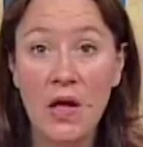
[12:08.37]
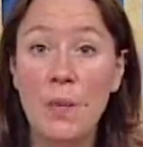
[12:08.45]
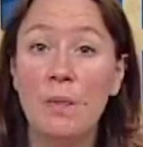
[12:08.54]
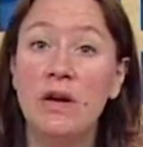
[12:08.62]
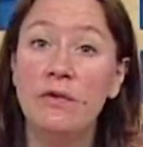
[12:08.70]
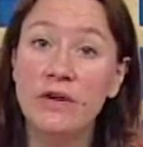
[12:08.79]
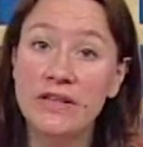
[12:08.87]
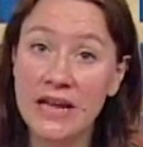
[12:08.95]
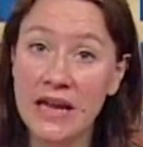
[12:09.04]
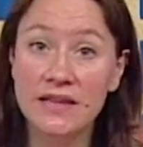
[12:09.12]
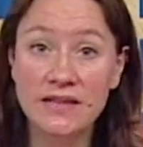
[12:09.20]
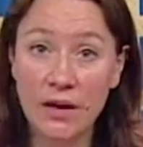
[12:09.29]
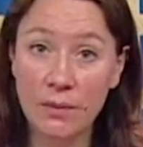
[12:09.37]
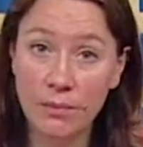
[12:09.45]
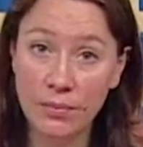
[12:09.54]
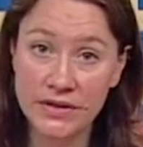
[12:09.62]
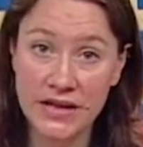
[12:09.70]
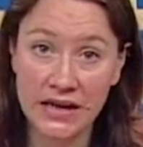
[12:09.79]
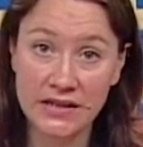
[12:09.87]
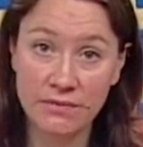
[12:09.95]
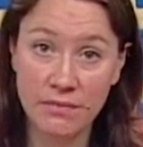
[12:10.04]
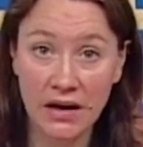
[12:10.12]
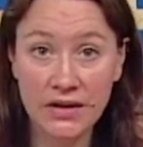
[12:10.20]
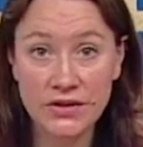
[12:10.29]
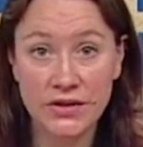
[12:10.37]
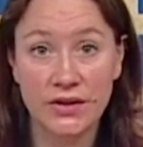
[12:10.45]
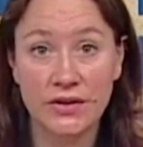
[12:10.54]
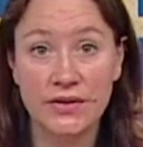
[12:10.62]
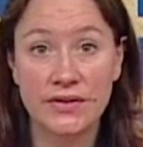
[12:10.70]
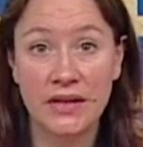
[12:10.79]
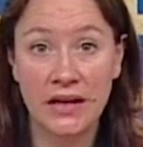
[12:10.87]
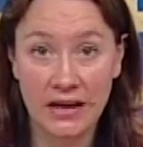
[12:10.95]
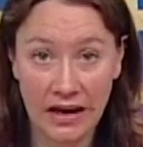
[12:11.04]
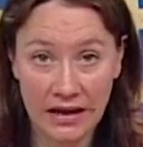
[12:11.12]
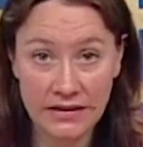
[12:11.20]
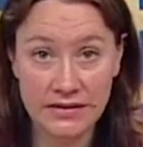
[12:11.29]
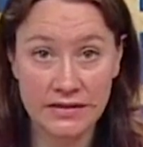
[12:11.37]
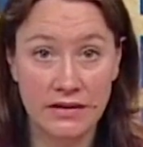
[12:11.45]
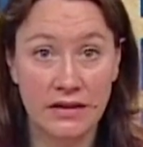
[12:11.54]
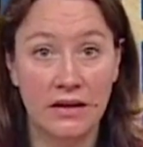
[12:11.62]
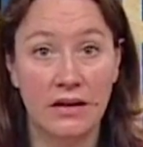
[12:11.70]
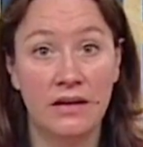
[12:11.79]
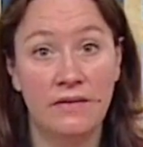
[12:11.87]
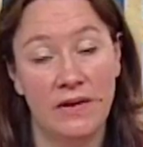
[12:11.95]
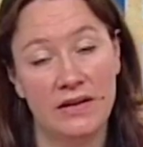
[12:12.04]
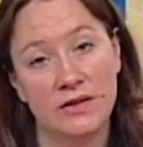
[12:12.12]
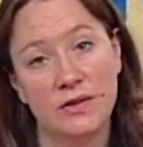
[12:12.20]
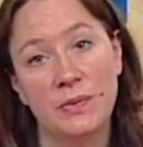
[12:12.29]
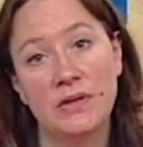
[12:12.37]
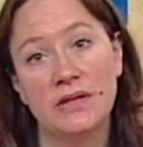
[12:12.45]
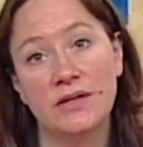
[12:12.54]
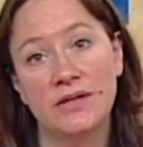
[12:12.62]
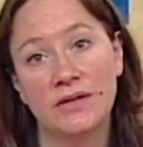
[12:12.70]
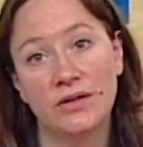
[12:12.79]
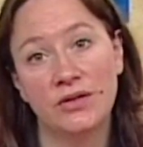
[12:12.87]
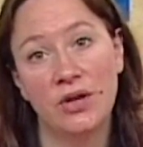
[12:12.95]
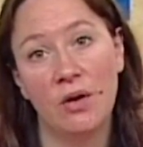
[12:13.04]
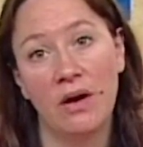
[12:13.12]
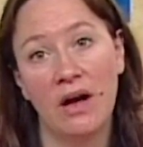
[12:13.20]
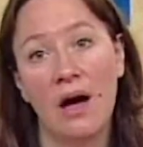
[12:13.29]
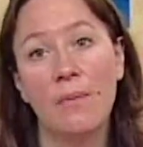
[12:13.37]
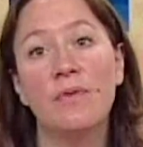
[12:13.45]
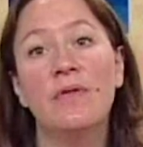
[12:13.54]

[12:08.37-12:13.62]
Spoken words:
But if we take some protective measures against the invasive species showing up,